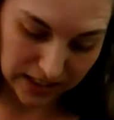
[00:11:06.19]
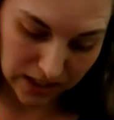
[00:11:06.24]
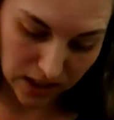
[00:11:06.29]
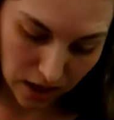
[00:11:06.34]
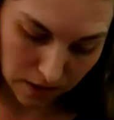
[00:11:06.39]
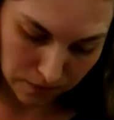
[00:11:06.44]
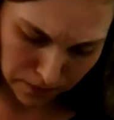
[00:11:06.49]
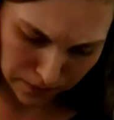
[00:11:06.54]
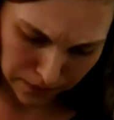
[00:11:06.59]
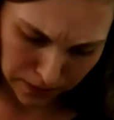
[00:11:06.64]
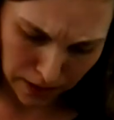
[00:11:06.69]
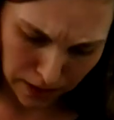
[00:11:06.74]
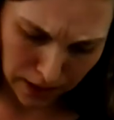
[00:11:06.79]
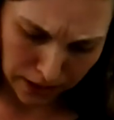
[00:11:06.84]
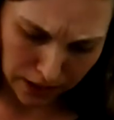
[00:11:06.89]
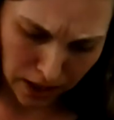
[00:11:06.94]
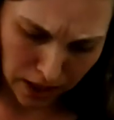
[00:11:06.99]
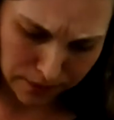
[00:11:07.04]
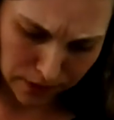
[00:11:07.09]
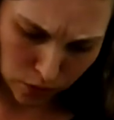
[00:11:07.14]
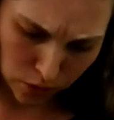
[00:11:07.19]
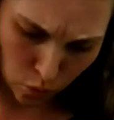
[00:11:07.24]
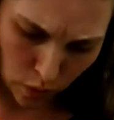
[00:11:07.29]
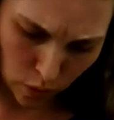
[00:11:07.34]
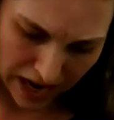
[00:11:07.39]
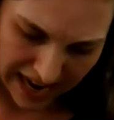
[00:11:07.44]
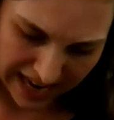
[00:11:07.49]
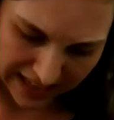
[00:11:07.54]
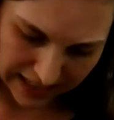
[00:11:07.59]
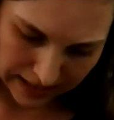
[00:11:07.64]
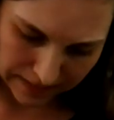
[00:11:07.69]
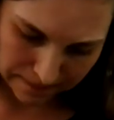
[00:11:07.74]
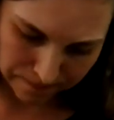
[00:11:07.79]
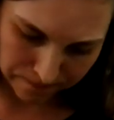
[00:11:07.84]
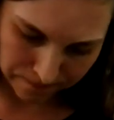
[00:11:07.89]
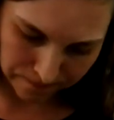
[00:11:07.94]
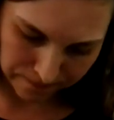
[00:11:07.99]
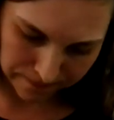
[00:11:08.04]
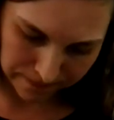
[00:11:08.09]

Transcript: co a covered wagon.